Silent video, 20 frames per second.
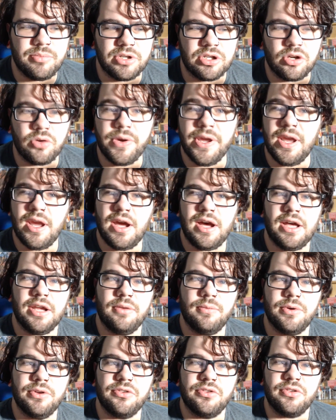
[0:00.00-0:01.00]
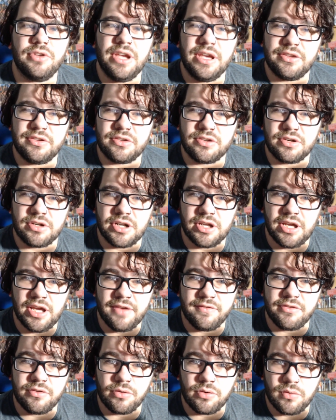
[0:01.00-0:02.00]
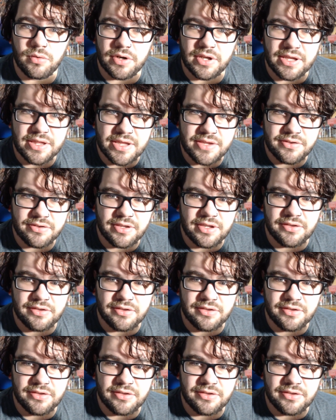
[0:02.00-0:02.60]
but QuakeCon was yesterday at the recording of this.